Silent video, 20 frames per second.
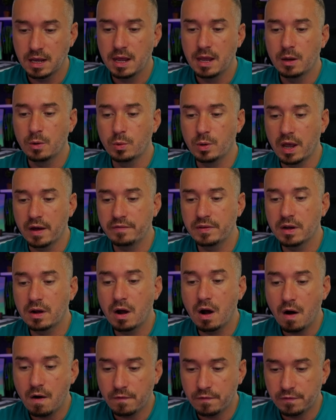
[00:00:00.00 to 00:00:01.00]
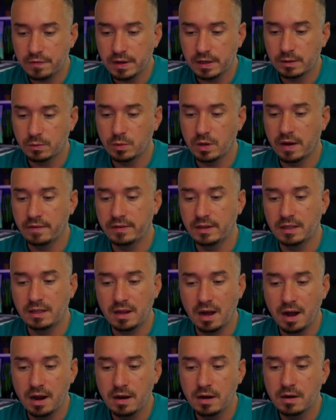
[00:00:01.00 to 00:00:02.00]
We have the conflict, we have the
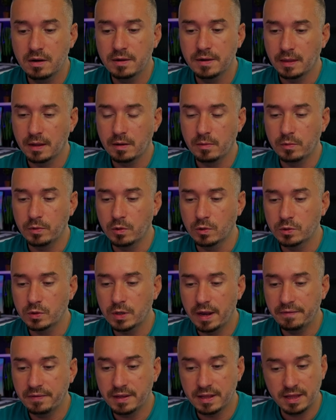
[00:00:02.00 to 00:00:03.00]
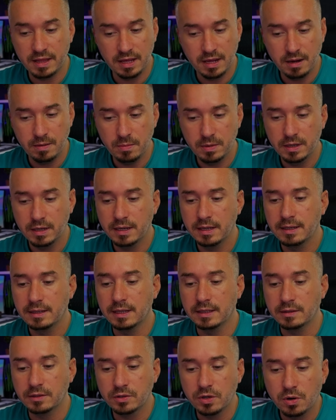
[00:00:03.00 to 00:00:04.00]
dialogue, we also have the theme, the
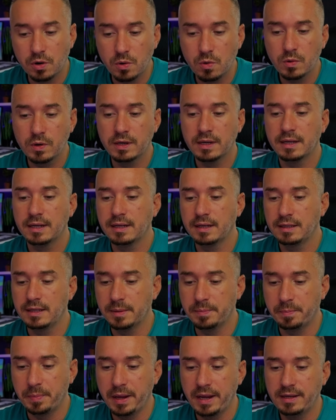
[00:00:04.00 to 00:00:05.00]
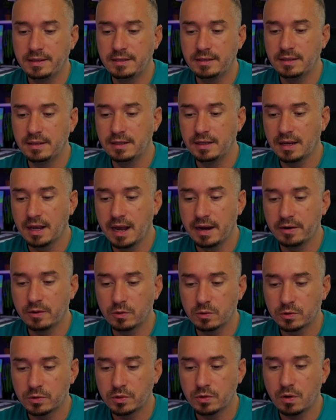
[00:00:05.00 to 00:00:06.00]
tone, the pacing, and
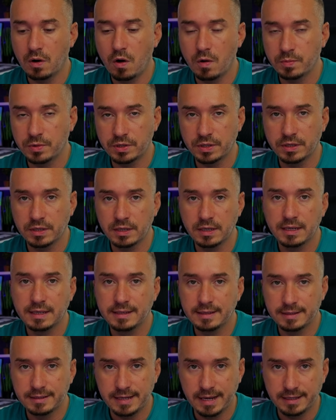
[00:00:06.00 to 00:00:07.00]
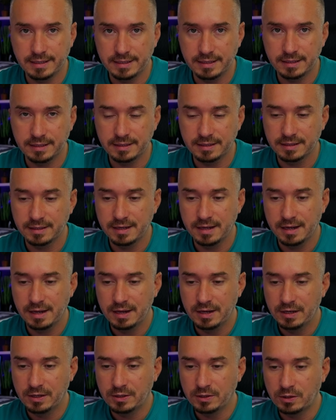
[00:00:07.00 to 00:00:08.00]
also optional settings.
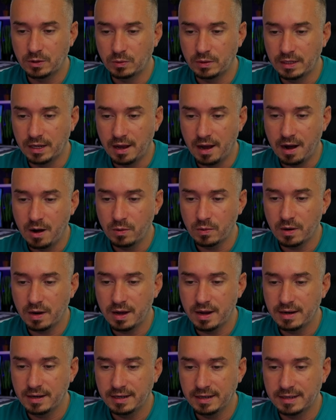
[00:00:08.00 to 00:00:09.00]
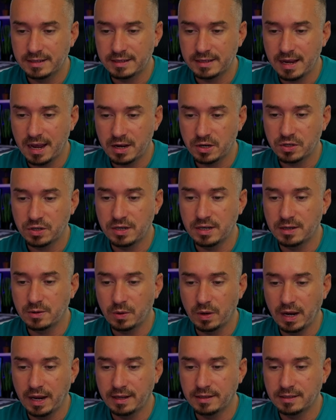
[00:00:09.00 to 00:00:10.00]
So the outline is actually
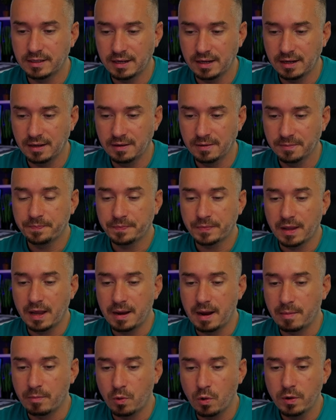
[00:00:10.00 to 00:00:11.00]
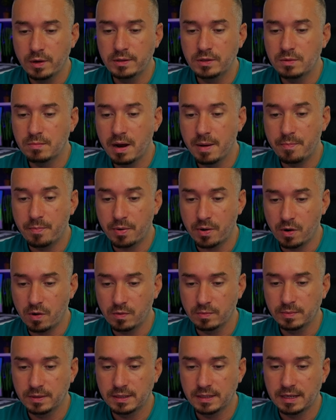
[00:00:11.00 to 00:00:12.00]
created, and I'm going to my
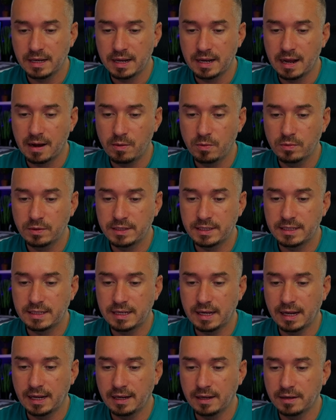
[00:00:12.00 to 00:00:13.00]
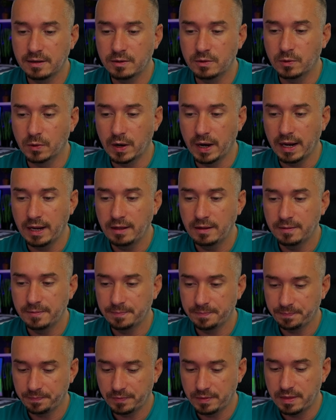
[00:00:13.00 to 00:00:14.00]
prompt and I will say, great,
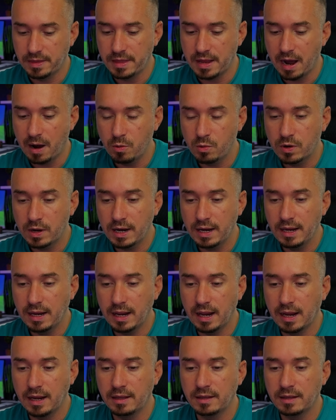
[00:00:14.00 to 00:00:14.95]
now create